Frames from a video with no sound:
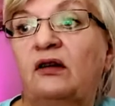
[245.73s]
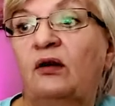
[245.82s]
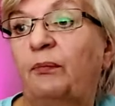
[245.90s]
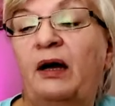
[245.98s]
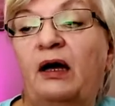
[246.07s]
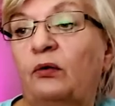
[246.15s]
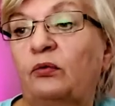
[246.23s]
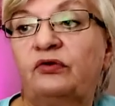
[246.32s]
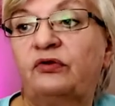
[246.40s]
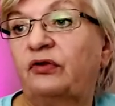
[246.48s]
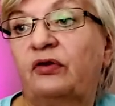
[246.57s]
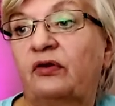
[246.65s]

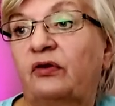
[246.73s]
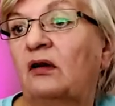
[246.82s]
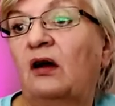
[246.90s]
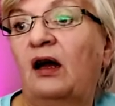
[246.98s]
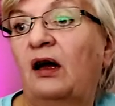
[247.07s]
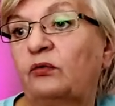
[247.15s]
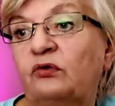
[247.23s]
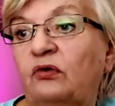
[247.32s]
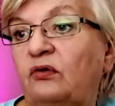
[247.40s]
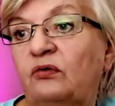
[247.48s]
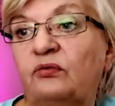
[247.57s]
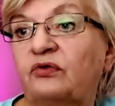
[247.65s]
about how to
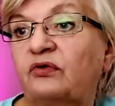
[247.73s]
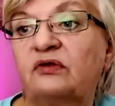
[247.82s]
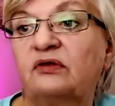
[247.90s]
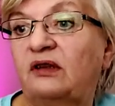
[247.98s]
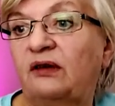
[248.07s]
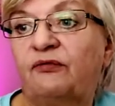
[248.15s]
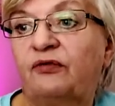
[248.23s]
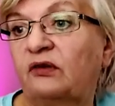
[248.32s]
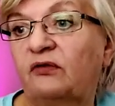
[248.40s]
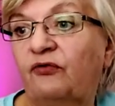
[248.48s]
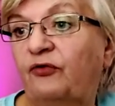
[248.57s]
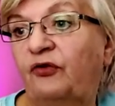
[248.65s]
use different
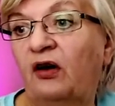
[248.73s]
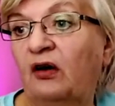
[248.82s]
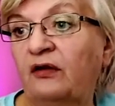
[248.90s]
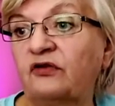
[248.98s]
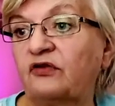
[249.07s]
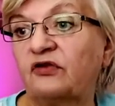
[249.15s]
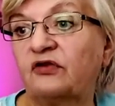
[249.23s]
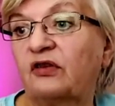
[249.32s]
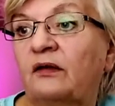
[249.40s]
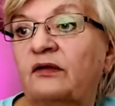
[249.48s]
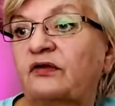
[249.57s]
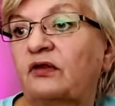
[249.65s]
fonts.
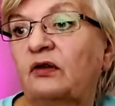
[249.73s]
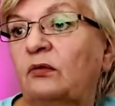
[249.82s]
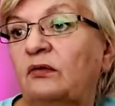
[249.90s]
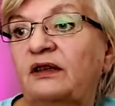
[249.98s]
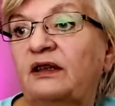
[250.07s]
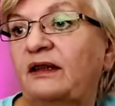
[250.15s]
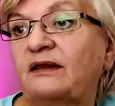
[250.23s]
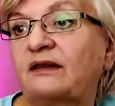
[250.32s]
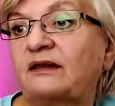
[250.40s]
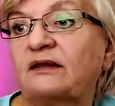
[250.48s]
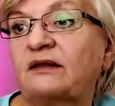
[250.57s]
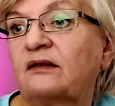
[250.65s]
So
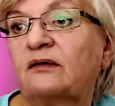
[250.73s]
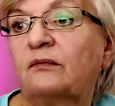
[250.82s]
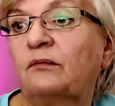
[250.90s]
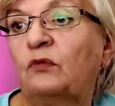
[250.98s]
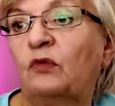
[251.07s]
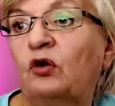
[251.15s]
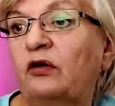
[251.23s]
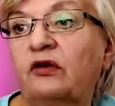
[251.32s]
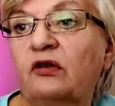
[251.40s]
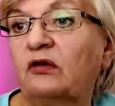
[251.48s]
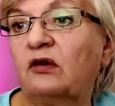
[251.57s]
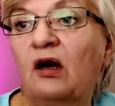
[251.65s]
let's mark
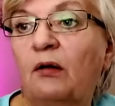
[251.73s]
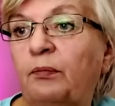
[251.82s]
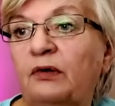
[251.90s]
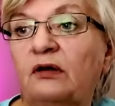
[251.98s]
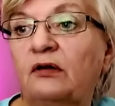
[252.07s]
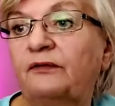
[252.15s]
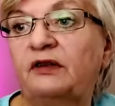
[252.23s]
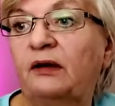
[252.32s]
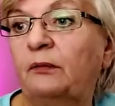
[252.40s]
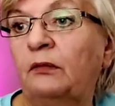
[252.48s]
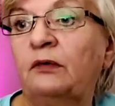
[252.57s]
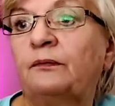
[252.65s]
a couple of
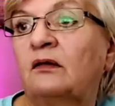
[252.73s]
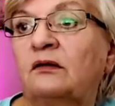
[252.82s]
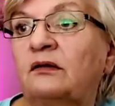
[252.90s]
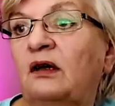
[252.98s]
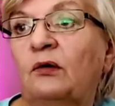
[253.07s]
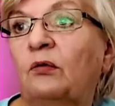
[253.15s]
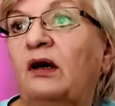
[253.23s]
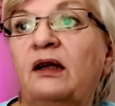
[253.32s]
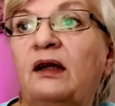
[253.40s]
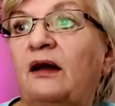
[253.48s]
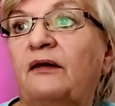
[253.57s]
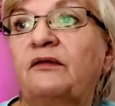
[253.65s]
them. Now I
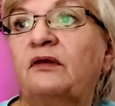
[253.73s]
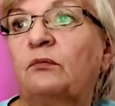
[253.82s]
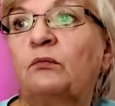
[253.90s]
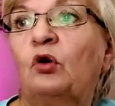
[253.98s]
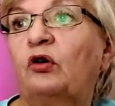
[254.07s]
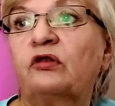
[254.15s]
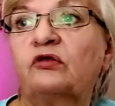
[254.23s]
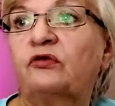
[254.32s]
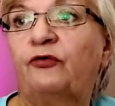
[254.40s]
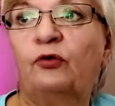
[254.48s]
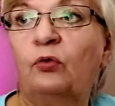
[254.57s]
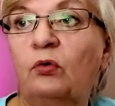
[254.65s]
have marked
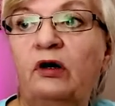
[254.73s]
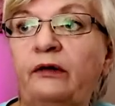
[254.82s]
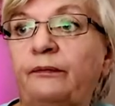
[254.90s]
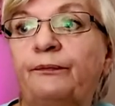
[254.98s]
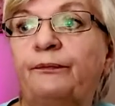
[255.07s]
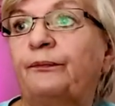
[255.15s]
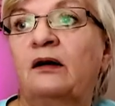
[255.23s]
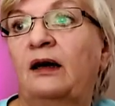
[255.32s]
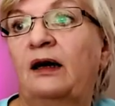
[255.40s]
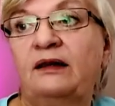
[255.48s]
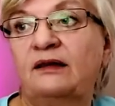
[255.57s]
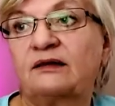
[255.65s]
four.
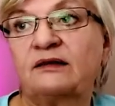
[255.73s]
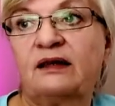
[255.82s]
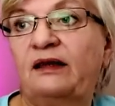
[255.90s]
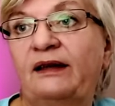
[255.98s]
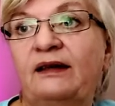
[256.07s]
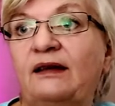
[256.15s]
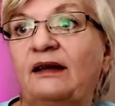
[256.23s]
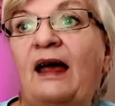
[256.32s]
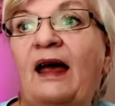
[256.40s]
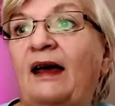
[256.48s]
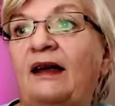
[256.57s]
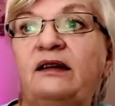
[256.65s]
I just click
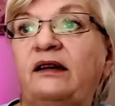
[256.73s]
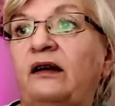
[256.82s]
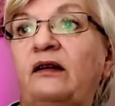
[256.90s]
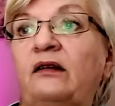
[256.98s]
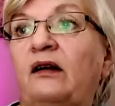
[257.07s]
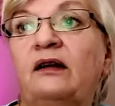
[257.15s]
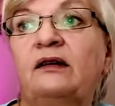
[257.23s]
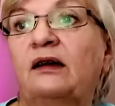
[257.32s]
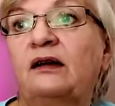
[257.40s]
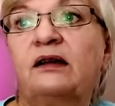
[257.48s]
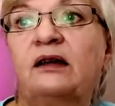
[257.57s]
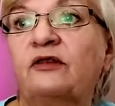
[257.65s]
add here and
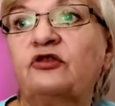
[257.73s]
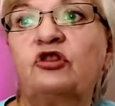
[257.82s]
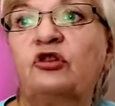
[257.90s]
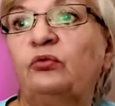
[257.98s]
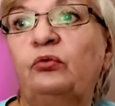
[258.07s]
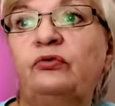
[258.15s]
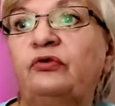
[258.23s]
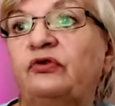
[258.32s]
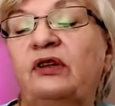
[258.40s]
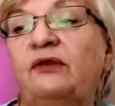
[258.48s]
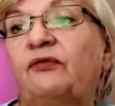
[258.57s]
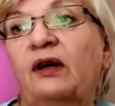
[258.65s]
I can choose
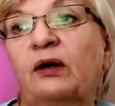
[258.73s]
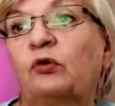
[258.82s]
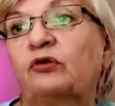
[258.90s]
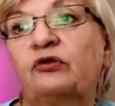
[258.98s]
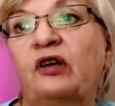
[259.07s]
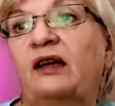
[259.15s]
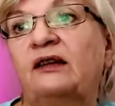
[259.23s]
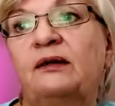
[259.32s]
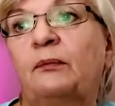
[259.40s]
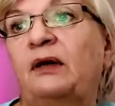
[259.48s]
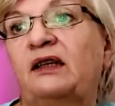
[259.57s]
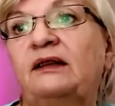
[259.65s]
if I want to add
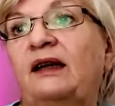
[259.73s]
them at the